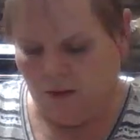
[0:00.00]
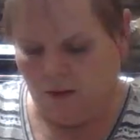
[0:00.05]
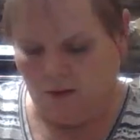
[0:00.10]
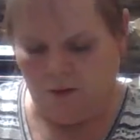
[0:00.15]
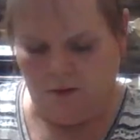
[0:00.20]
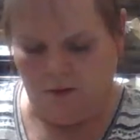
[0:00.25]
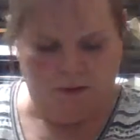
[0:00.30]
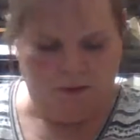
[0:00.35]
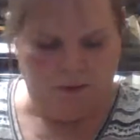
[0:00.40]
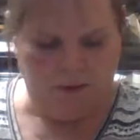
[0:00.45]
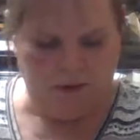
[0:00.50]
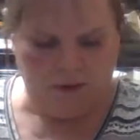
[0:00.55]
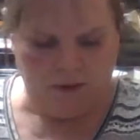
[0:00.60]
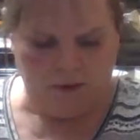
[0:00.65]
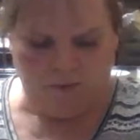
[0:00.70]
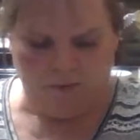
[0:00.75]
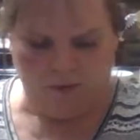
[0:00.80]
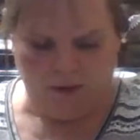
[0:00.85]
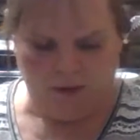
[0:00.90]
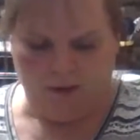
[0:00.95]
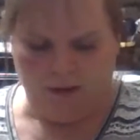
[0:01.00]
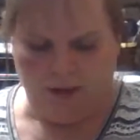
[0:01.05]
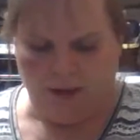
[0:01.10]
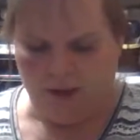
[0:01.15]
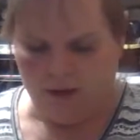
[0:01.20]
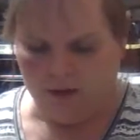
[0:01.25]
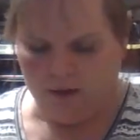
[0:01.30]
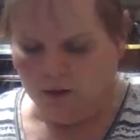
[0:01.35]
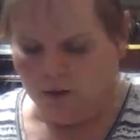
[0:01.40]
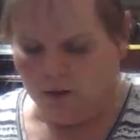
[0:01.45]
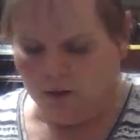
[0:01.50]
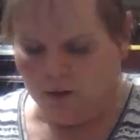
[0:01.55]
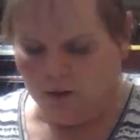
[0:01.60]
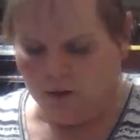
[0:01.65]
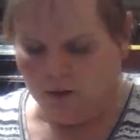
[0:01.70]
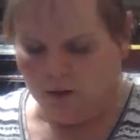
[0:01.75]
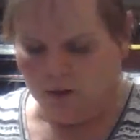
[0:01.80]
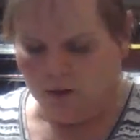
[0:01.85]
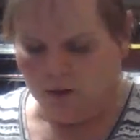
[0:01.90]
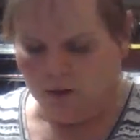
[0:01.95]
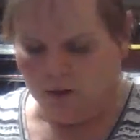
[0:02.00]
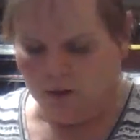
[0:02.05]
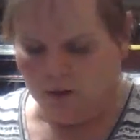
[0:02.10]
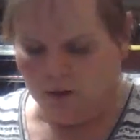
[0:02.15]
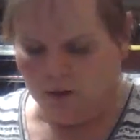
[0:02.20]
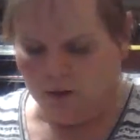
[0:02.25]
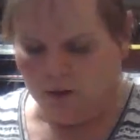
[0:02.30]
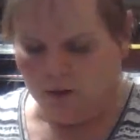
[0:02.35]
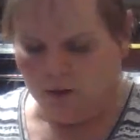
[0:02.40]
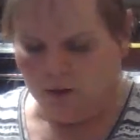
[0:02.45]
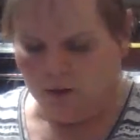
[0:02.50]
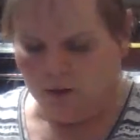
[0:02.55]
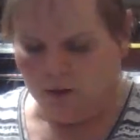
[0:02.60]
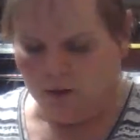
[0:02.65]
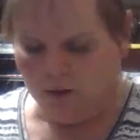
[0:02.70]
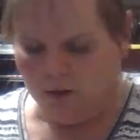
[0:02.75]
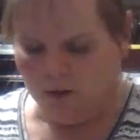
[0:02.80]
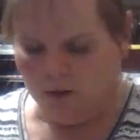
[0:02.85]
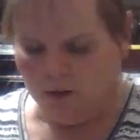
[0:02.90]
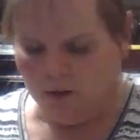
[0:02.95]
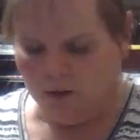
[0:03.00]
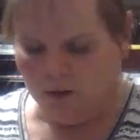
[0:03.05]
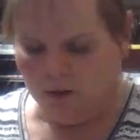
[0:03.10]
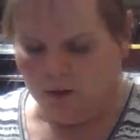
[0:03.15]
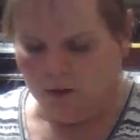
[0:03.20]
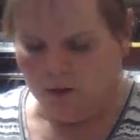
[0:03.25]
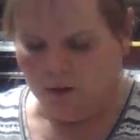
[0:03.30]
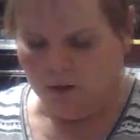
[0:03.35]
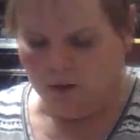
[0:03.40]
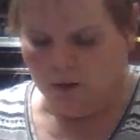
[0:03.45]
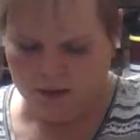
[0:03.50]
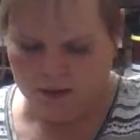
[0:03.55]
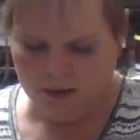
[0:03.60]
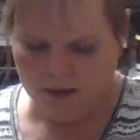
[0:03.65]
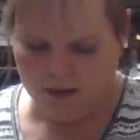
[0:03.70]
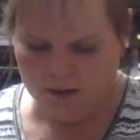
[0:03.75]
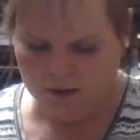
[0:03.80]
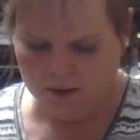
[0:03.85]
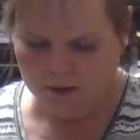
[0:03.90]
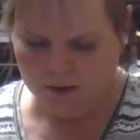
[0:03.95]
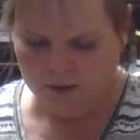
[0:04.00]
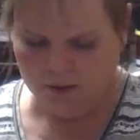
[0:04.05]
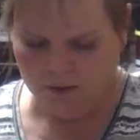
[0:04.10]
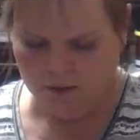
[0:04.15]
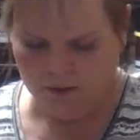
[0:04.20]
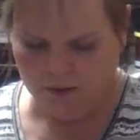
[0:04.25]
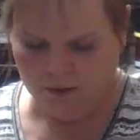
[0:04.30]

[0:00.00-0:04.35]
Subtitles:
other yummy stuff like that. So anyway, what I do is I cut